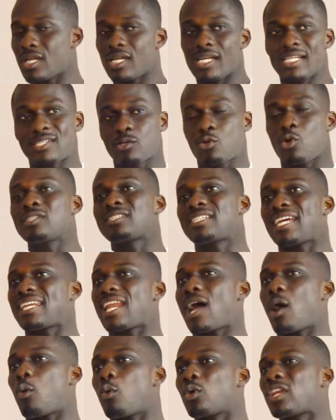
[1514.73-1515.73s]
The content
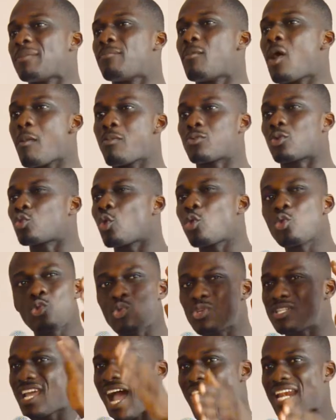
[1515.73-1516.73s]
now, the mom don't
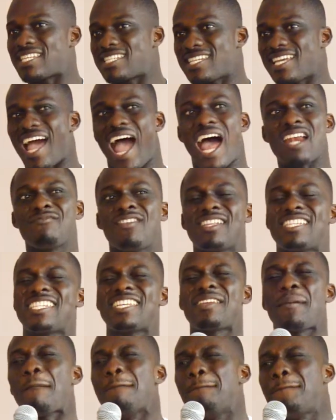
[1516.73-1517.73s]
lose God say
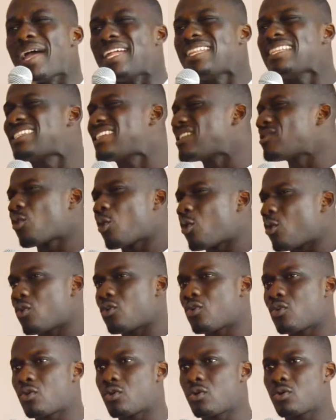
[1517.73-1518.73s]
advertising, Bentino,
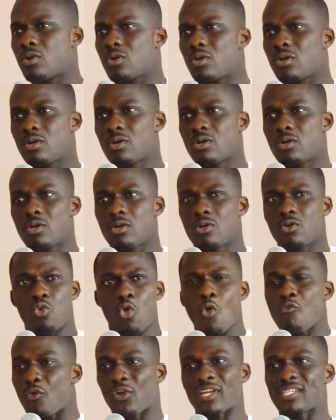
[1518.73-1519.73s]
or
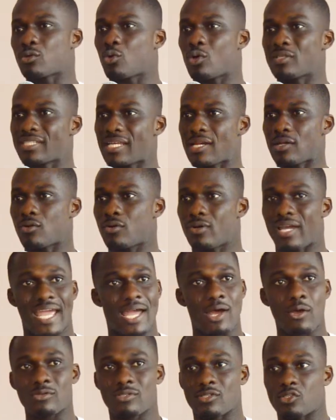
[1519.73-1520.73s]
forget content
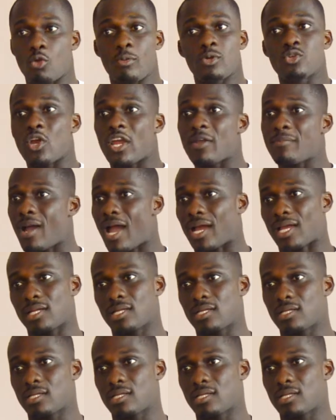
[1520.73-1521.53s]
now. Else they will join back.